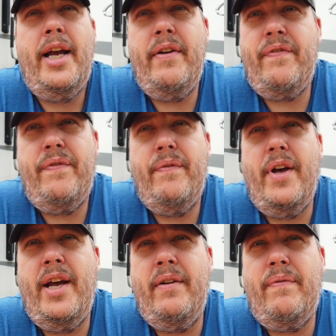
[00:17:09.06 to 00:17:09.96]
and
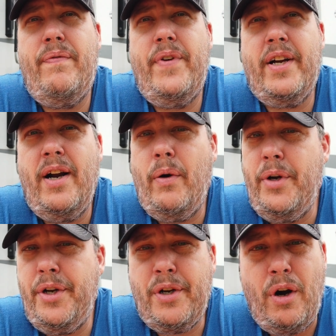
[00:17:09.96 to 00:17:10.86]
figure out
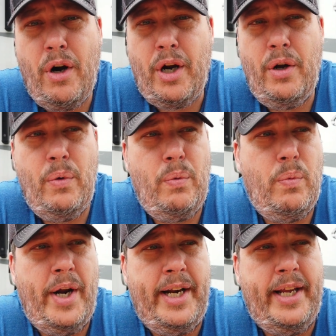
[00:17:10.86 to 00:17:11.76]
what your cargo
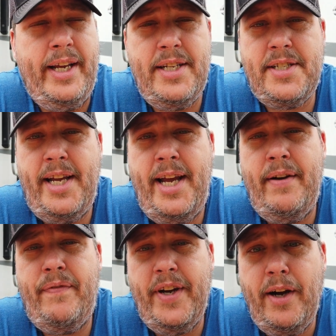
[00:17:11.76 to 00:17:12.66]
rating is,
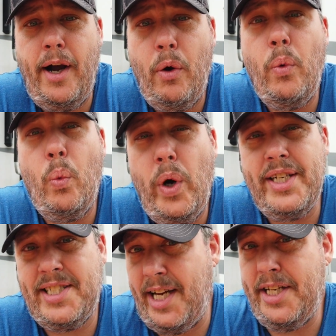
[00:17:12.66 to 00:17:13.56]
and figure out
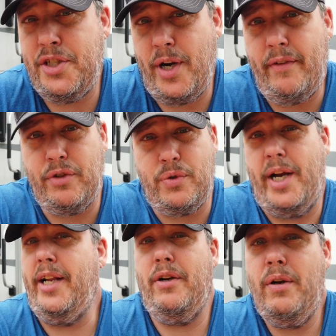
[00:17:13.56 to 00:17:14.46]
what size travel
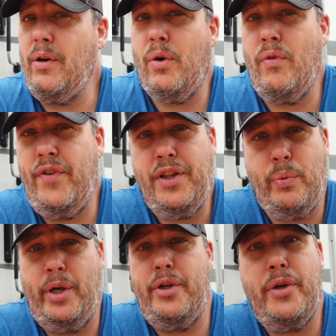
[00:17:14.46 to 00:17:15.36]
trailer or fifth
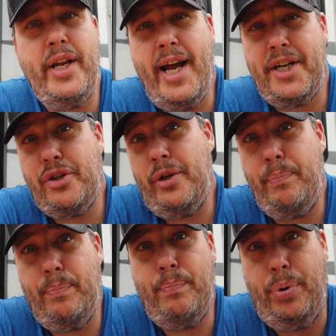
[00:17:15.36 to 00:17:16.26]
wheel you can actually
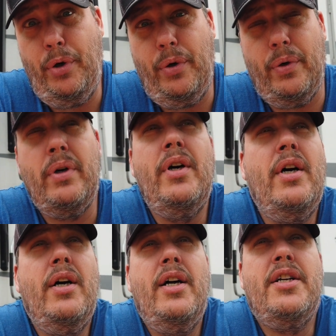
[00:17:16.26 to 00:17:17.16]
pull.
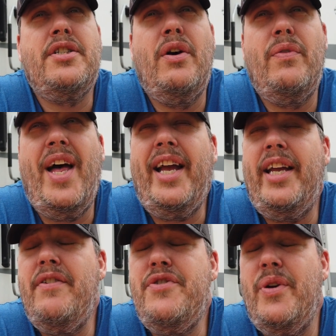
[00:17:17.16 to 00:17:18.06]
So that
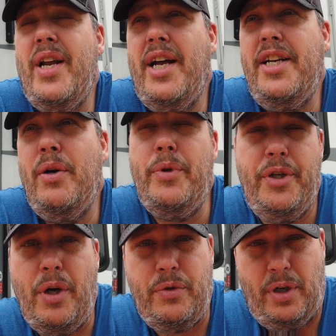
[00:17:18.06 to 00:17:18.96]
gives you an idea when you
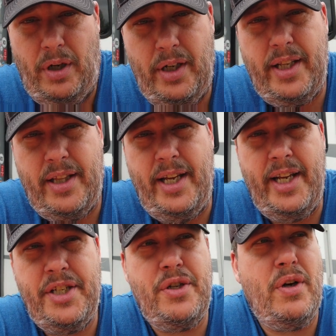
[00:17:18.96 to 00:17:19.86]
go to look at
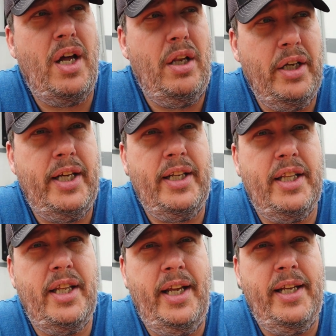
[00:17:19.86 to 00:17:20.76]
things, you're not looking
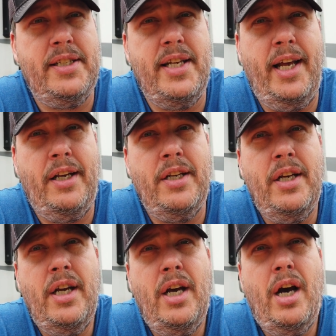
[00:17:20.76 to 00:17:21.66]
at things that
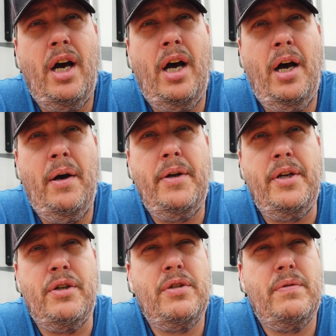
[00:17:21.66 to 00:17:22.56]

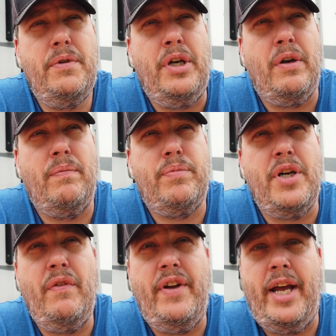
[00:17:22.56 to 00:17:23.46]
your
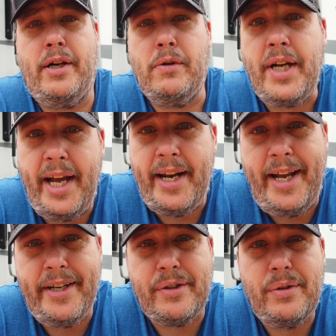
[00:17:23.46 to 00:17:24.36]
tow vehicle can't
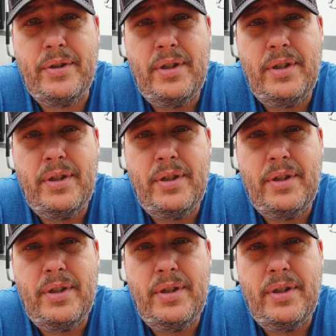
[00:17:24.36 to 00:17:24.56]
handle.